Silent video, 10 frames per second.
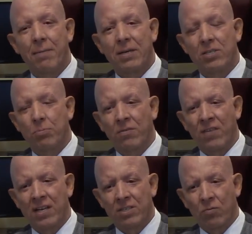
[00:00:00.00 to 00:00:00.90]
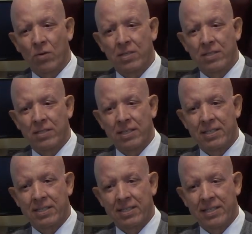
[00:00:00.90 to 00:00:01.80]
my supervisor wants
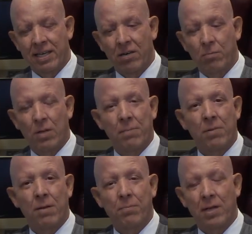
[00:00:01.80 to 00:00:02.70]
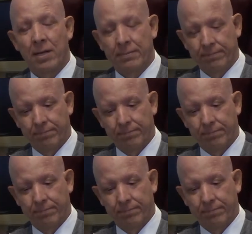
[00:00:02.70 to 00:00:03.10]
this to settle, blah, blah, blah."